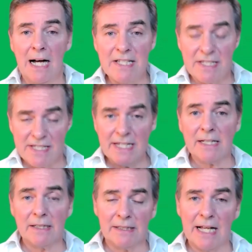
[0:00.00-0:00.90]
I
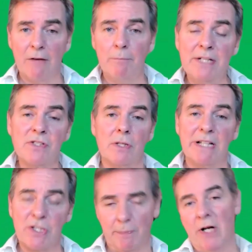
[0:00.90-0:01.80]
think there have been
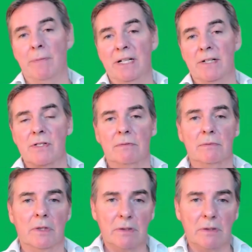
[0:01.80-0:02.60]
some experiments,